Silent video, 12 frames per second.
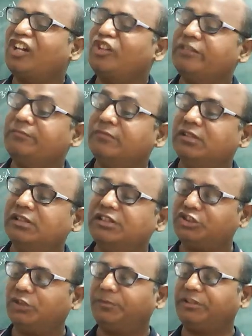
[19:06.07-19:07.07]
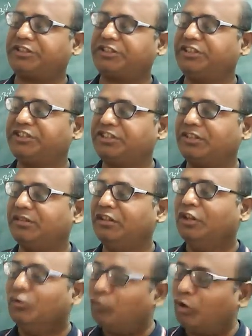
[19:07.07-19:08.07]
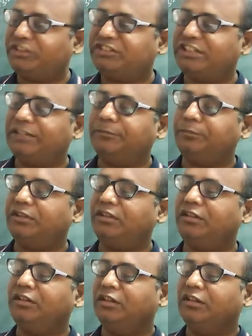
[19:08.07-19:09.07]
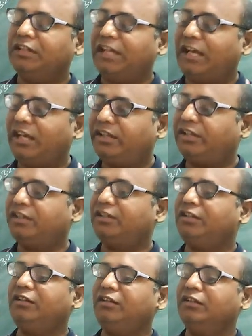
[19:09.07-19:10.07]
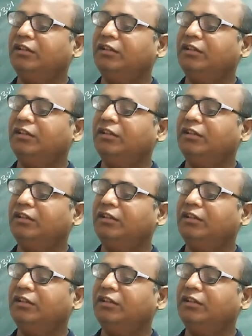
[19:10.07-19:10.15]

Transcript: on the verge of extinction. For example, lion,